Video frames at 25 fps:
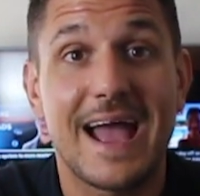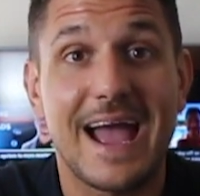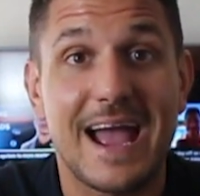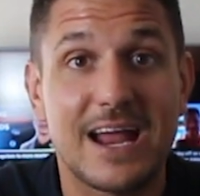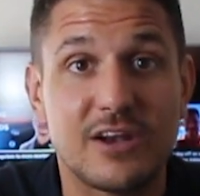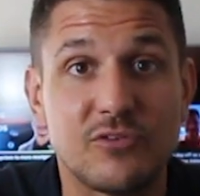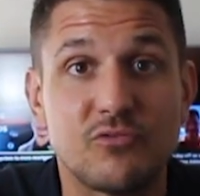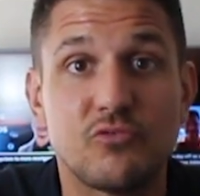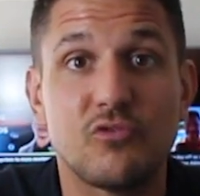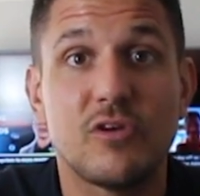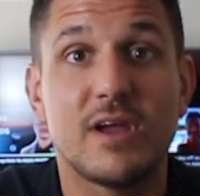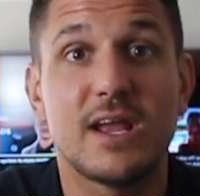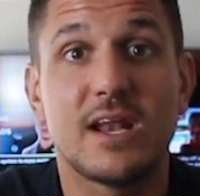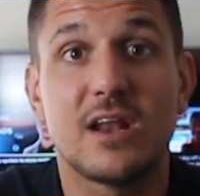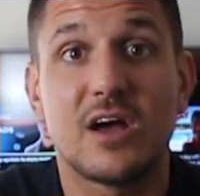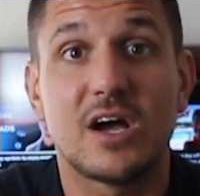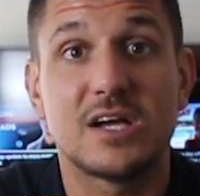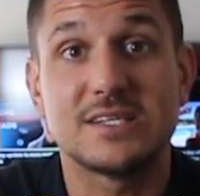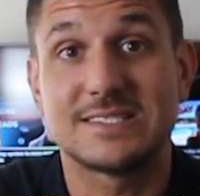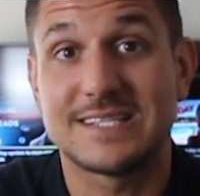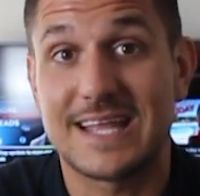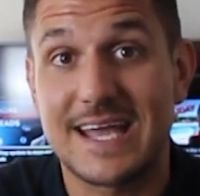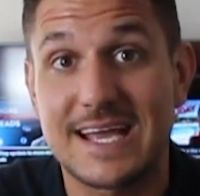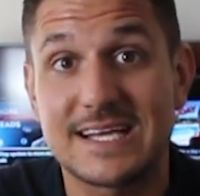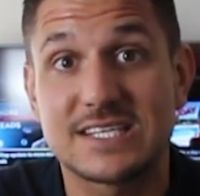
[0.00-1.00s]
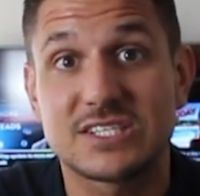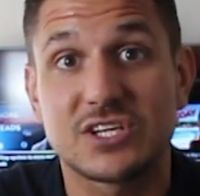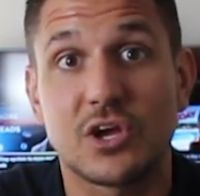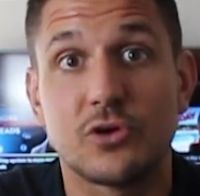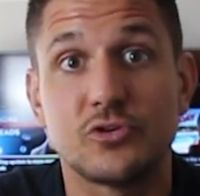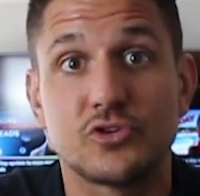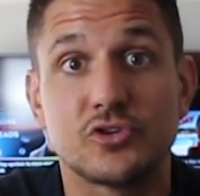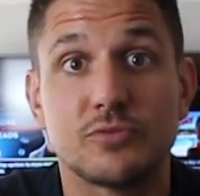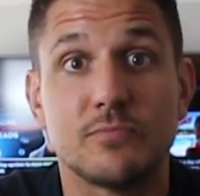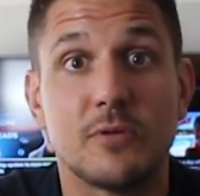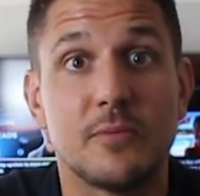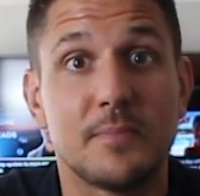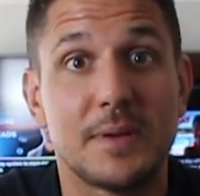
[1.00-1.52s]
and realize their
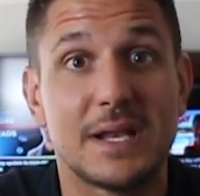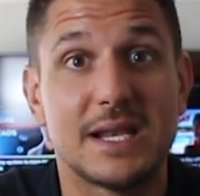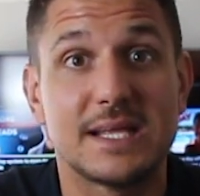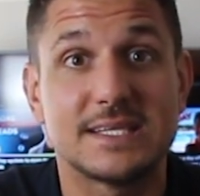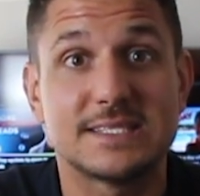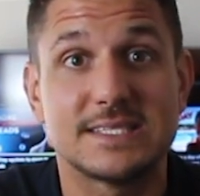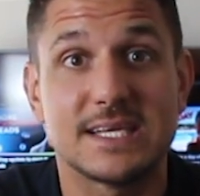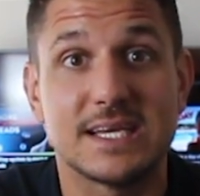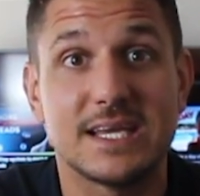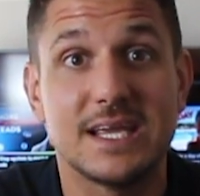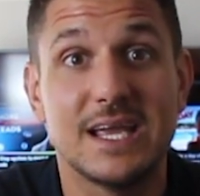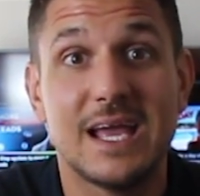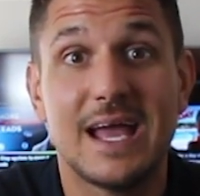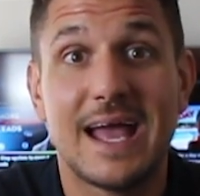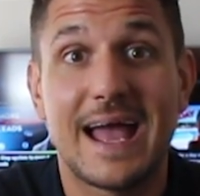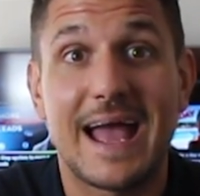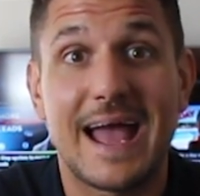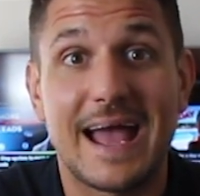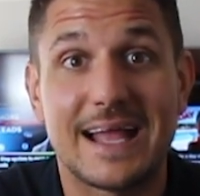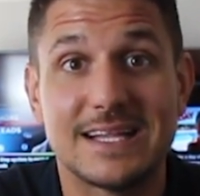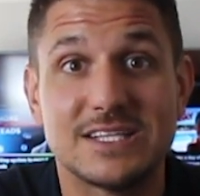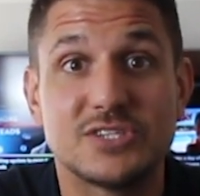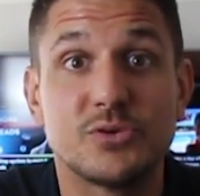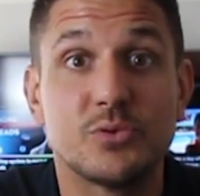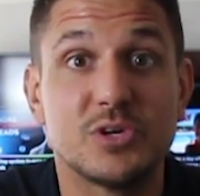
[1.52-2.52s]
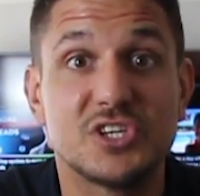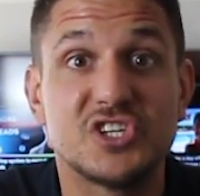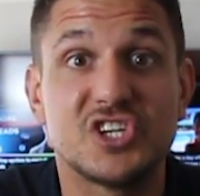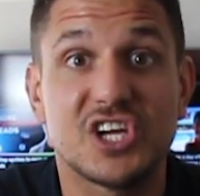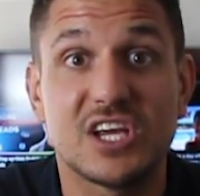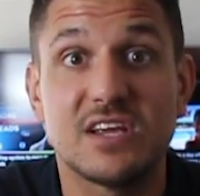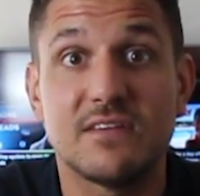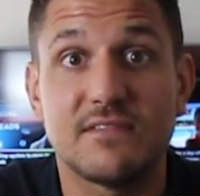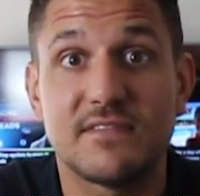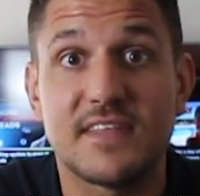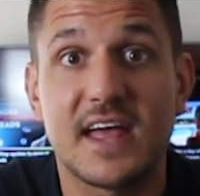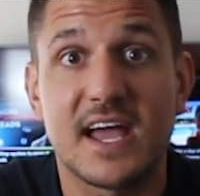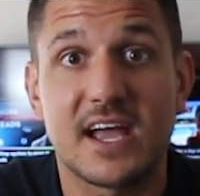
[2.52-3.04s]
social mobility and to
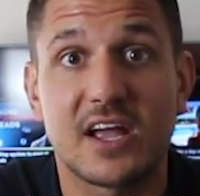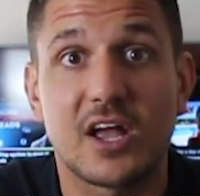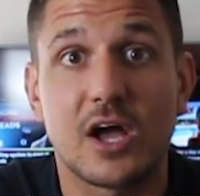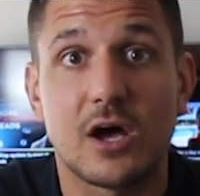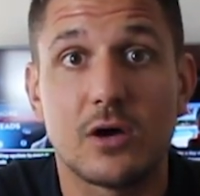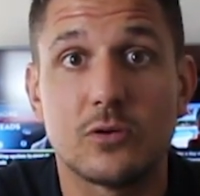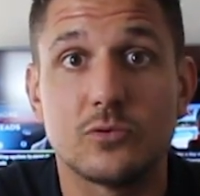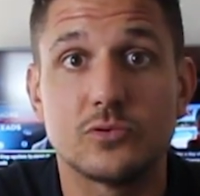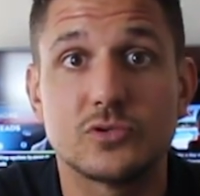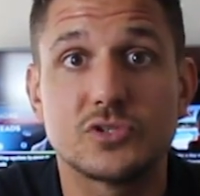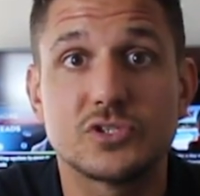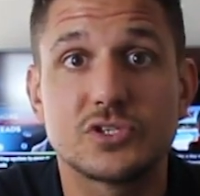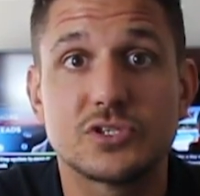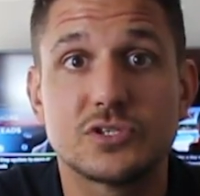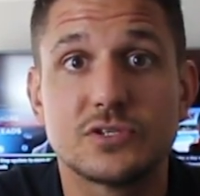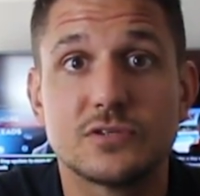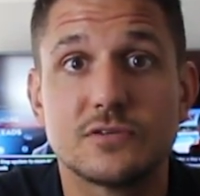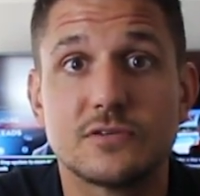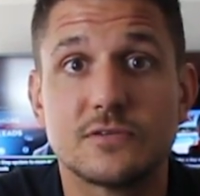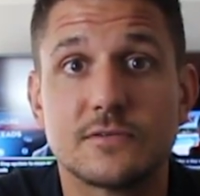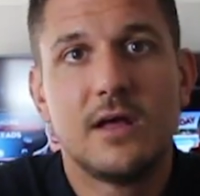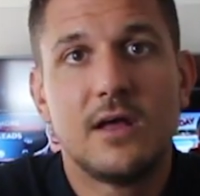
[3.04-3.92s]
achieve their goals.